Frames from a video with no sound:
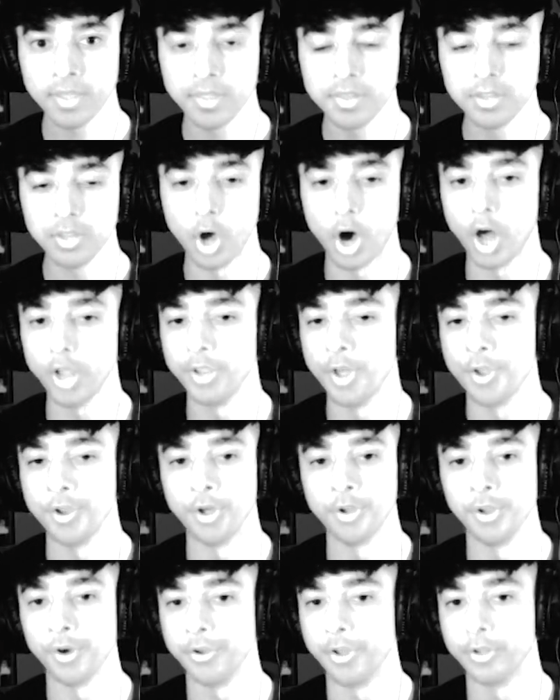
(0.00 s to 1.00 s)
No, no,
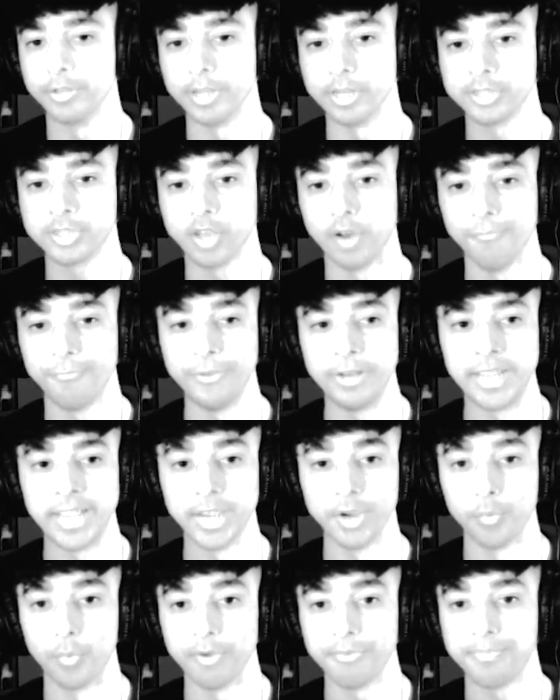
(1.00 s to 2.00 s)
no, no, no. There's something
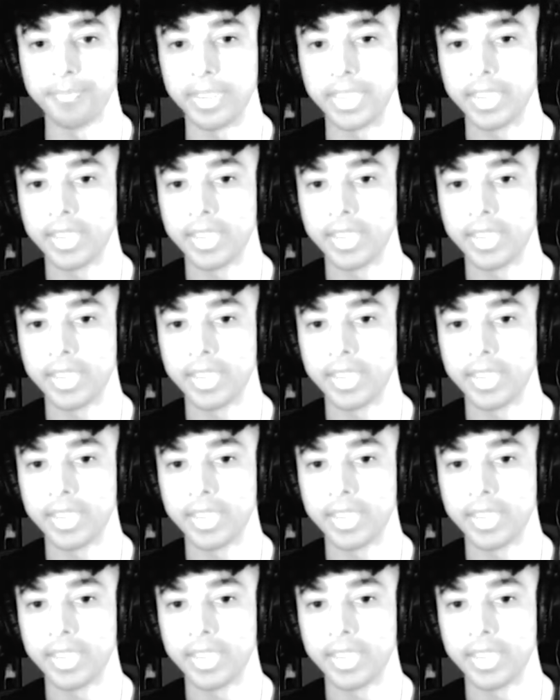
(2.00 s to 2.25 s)
here with me.